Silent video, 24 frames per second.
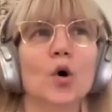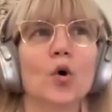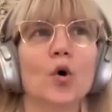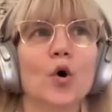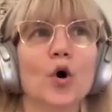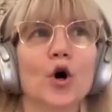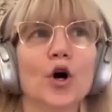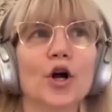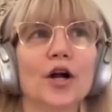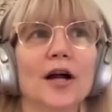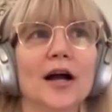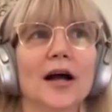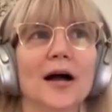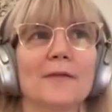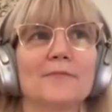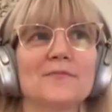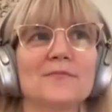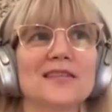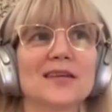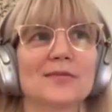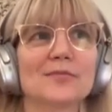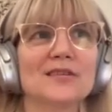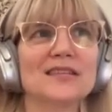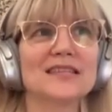Or um,
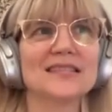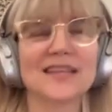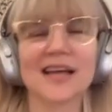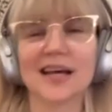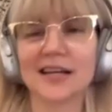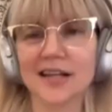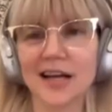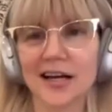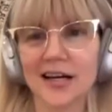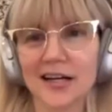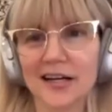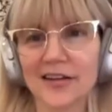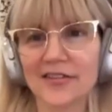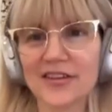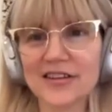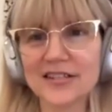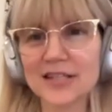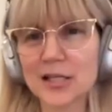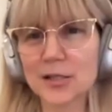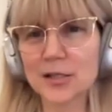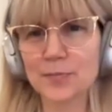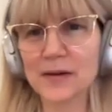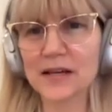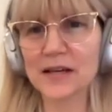someone said, this
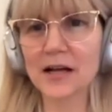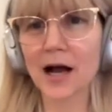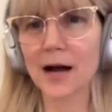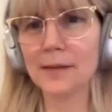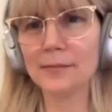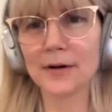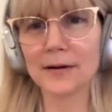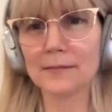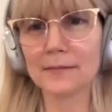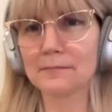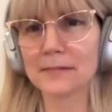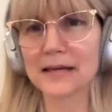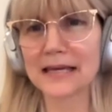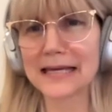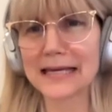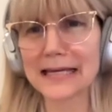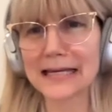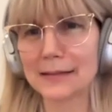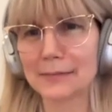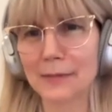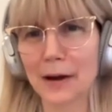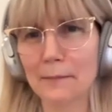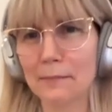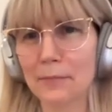has become a
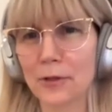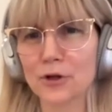meme.